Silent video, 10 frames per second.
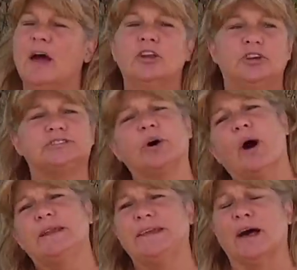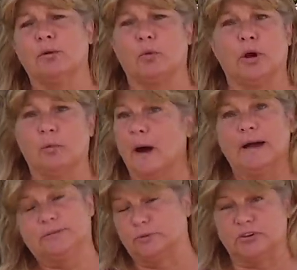Just so I'd tell him where he was,
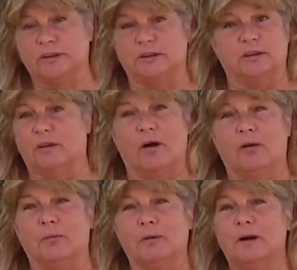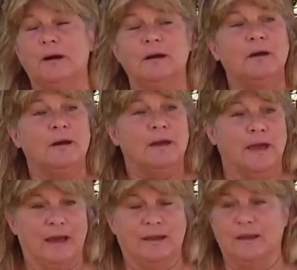which I didn't
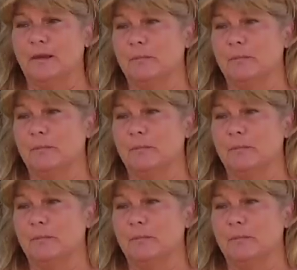know.